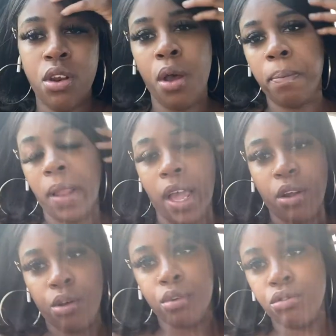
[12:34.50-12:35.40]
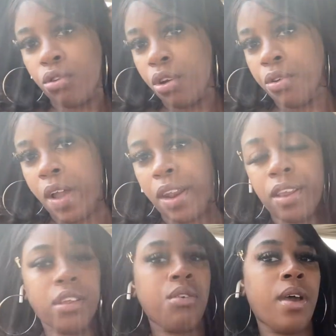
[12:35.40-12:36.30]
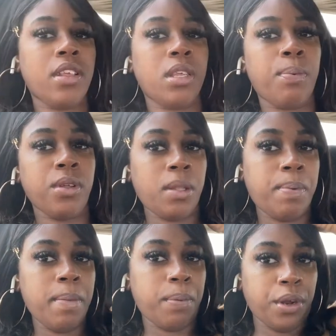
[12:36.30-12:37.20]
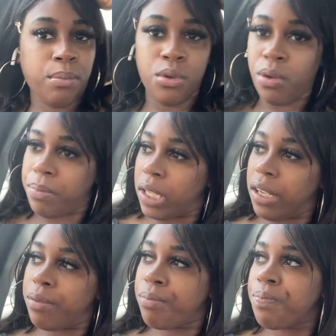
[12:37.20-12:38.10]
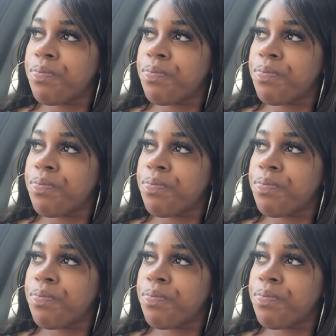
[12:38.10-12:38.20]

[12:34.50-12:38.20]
know, black owned, you know, you gotta you gotta support the people them, you know what I'm saying?